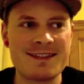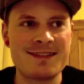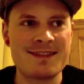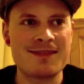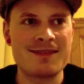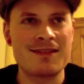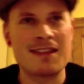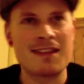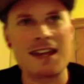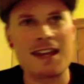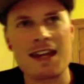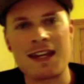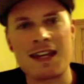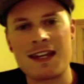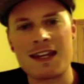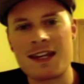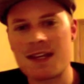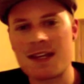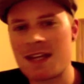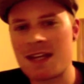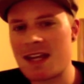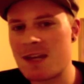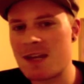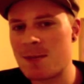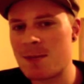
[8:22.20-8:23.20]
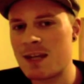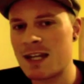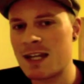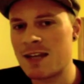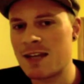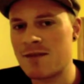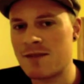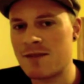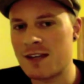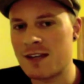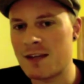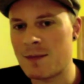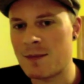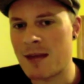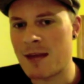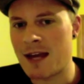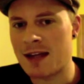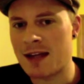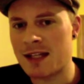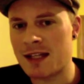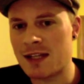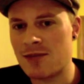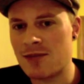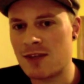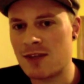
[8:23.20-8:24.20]
they can get a bit iffy
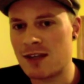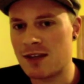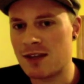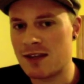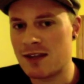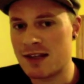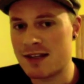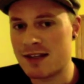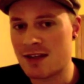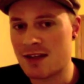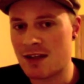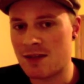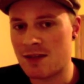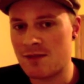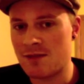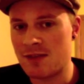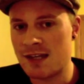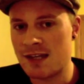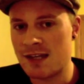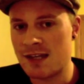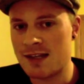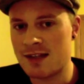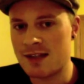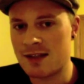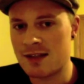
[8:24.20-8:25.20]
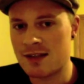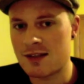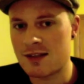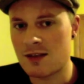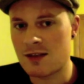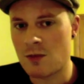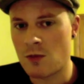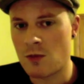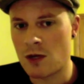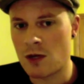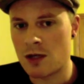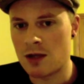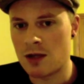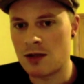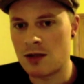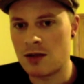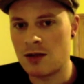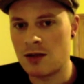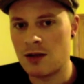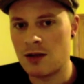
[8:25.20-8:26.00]
about giving this kind of visa to someone